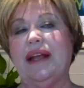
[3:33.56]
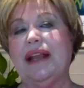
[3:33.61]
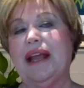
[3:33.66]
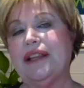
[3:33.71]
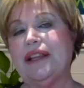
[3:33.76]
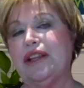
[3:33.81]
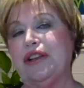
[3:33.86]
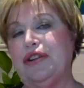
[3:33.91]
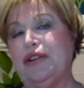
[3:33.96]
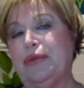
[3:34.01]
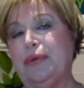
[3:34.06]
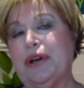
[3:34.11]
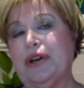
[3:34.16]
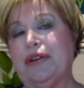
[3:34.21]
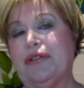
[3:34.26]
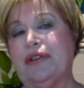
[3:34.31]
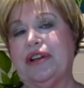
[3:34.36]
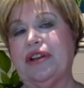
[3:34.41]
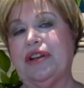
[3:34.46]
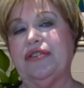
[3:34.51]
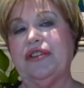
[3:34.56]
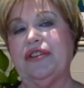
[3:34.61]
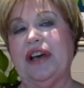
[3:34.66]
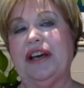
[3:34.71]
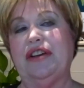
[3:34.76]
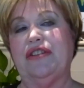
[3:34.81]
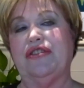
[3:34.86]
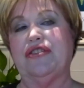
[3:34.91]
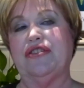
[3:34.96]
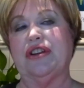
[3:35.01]
Now, the new
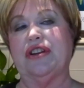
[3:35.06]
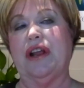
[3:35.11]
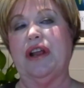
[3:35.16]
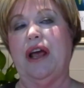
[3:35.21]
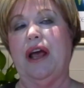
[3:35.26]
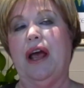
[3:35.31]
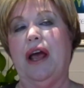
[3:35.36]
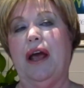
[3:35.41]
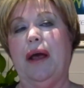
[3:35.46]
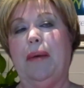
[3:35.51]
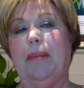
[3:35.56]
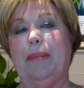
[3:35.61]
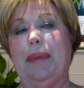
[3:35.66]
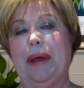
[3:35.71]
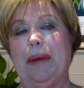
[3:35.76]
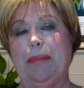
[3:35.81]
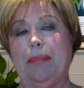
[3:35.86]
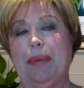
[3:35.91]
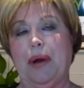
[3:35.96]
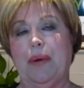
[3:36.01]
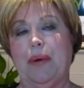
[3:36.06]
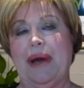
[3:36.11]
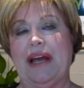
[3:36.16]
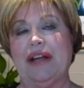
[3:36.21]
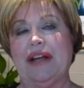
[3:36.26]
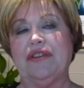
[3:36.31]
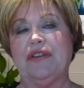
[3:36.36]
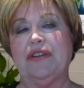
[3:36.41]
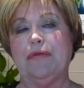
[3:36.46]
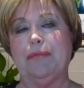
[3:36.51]
accreditation, be
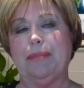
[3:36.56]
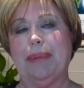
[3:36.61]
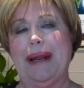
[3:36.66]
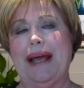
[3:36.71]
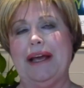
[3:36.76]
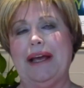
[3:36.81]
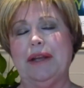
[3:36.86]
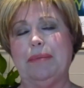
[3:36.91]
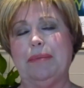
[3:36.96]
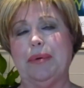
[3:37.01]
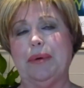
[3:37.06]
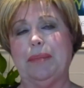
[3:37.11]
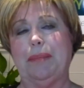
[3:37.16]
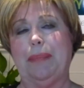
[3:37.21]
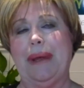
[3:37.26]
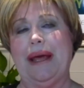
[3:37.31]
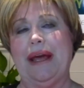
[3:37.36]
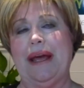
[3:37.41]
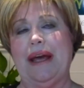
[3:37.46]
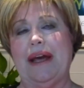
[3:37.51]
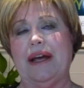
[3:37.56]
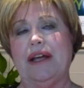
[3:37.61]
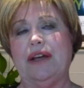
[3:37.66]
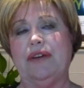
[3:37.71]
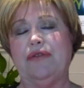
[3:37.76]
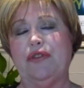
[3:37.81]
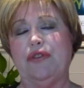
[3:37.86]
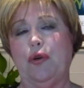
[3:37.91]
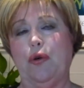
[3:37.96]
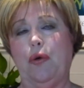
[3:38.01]
proactive, plan and prepare
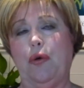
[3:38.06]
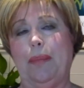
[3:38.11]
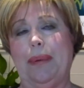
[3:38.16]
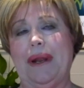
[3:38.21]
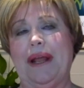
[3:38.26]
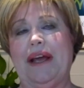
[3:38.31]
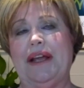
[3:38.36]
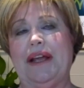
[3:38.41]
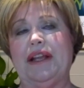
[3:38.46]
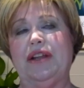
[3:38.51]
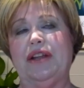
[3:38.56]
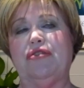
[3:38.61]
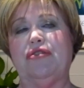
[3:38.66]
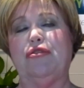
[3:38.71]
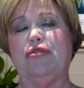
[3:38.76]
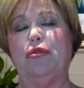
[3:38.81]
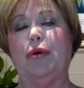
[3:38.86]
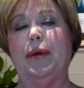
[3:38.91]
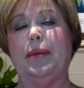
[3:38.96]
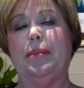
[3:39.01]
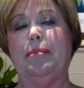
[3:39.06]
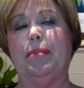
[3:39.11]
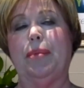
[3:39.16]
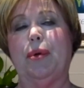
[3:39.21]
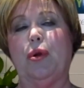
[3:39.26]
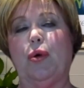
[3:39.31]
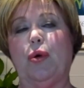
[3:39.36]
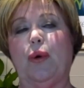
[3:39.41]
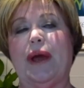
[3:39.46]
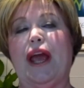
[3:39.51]
if you're planning to
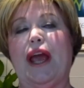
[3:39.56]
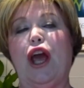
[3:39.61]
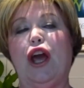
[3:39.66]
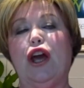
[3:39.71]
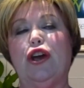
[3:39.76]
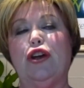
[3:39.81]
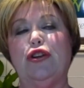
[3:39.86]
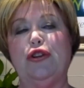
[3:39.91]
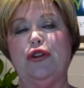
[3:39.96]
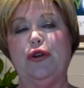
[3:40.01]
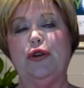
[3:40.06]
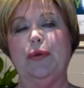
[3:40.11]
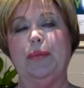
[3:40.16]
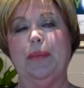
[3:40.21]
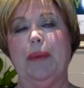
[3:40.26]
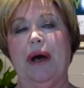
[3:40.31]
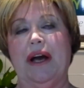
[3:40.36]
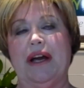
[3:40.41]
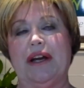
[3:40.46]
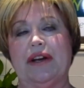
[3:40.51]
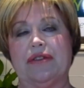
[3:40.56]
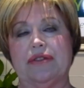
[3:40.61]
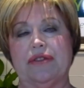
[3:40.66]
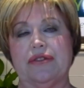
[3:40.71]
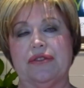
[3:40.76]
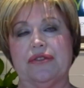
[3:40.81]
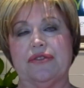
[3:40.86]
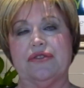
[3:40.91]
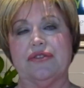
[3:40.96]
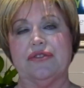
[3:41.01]
employ new
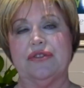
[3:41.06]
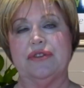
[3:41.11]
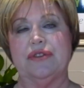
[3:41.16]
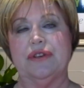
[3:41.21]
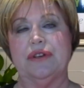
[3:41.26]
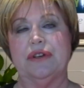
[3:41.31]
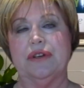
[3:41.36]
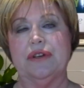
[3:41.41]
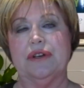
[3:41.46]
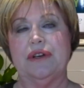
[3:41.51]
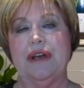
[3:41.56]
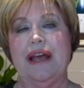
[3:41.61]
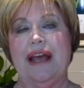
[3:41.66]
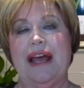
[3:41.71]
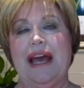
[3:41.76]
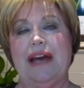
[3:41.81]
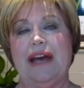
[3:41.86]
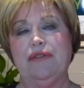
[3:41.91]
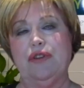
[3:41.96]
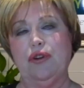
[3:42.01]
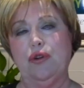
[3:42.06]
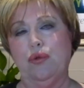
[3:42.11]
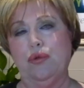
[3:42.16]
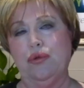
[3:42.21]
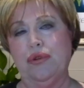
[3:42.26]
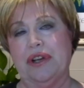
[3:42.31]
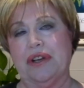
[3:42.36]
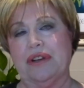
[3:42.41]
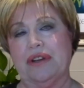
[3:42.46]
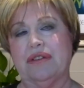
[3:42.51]
migrants. Have an
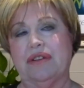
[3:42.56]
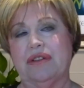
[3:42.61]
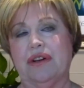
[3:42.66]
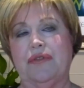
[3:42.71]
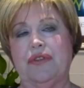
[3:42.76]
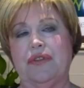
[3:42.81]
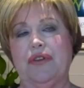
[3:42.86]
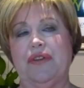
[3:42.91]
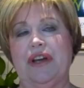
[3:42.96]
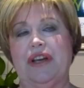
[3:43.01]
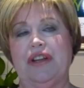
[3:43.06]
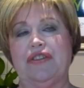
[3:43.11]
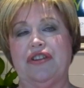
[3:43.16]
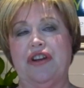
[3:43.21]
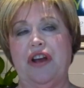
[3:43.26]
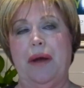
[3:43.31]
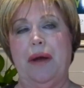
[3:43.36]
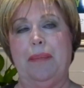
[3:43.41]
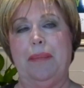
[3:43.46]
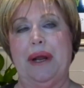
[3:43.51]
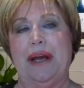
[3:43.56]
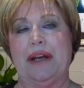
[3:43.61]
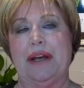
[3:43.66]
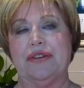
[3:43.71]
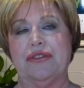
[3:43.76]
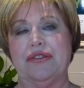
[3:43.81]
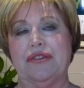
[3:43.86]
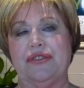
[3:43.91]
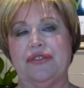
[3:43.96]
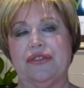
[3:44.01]
audit of your HR
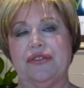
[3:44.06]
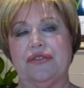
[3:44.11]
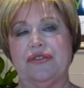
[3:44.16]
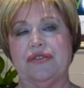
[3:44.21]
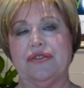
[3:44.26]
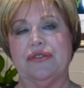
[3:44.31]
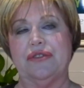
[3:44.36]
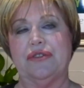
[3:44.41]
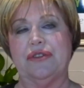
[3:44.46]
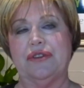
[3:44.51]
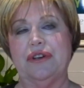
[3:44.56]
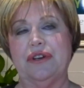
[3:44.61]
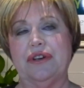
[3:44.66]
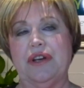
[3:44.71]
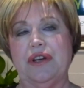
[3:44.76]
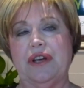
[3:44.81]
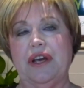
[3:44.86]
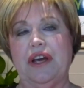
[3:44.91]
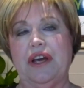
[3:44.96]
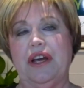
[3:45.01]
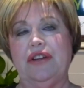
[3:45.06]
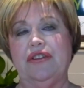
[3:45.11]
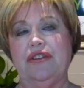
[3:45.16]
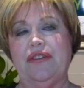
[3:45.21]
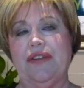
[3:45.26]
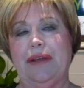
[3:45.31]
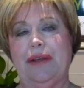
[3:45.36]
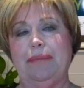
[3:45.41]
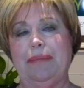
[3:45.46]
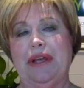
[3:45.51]
practices. Do
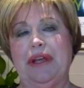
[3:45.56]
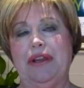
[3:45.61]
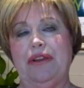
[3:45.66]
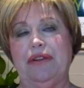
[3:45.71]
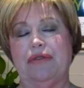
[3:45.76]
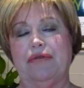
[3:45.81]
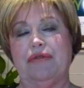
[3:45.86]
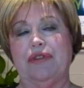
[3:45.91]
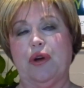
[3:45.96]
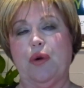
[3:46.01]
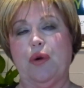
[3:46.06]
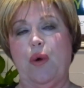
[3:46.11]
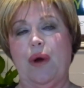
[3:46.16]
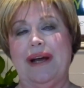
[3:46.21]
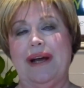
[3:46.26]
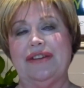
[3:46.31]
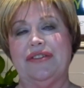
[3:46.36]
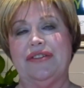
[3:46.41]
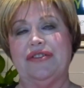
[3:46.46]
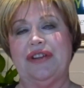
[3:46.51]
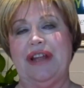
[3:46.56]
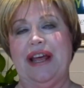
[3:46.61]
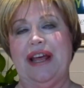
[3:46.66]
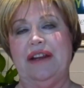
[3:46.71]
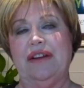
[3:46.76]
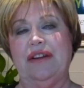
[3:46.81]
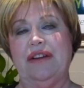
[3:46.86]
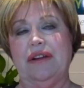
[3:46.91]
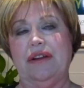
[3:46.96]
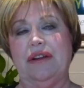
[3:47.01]
they meet the required
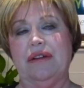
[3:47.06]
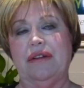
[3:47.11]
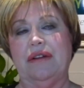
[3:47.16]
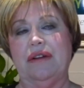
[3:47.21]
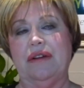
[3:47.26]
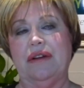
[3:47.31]
standard?